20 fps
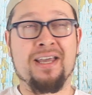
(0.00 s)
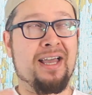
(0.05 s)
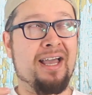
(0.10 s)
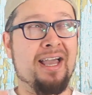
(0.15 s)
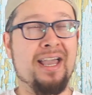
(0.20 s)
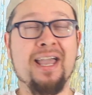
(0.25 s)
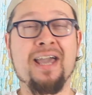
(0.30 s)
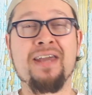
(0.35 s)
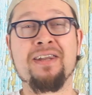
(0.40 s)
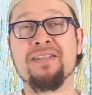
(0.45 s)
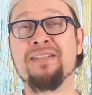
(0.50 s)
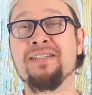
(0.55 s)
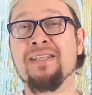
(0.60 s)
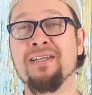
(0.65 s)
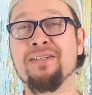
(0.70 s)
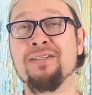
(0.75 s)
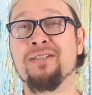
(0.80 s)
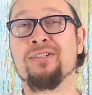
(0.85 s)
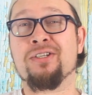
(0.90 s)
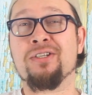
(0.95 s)
I had
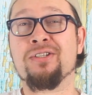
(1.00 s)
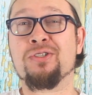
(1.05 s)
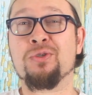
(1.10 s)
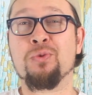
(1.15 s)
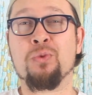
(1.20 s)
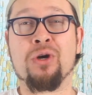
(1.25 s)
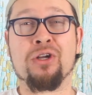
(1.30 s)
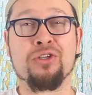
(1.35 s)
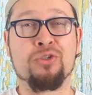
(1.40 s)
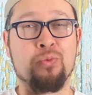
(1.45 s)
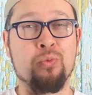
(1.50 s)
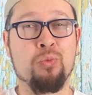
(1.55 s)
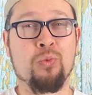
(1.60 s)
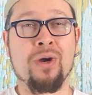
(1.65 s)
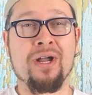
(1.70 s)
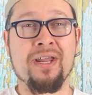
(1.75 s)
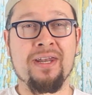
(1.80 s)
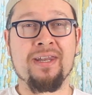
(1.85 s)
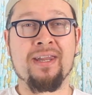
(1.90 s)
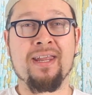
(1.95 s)
intended just to watch
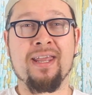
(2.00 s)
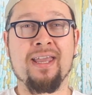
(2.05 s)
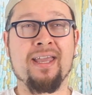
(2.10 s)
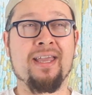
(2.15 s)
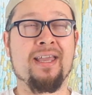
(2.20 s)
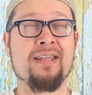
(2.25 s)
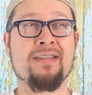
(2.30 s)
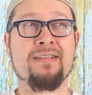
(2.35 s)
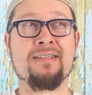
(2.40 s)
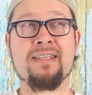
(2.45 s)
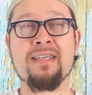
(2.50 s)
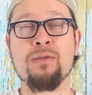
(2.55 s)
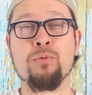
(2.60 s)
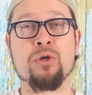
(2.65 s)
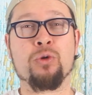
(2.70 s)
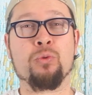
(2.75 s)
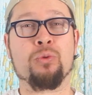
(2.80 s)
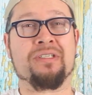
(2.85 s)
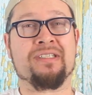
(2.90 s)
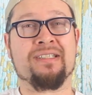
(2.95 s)
one and see
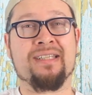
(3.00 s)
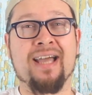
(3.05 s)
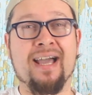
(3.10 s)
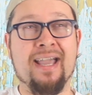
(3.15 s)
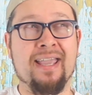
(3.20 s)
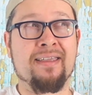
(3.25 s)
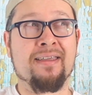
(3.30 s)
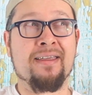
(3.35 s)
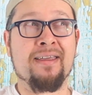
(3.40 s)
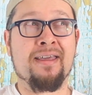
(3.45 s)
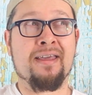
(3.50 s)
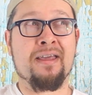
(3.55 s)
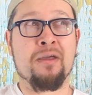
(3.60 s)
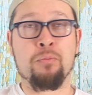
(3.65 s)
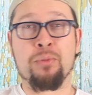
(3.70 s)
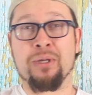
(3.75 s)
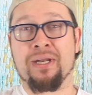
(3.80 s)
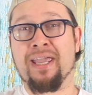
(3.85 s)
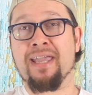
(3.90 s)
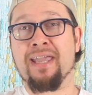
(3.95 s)
what it was like, but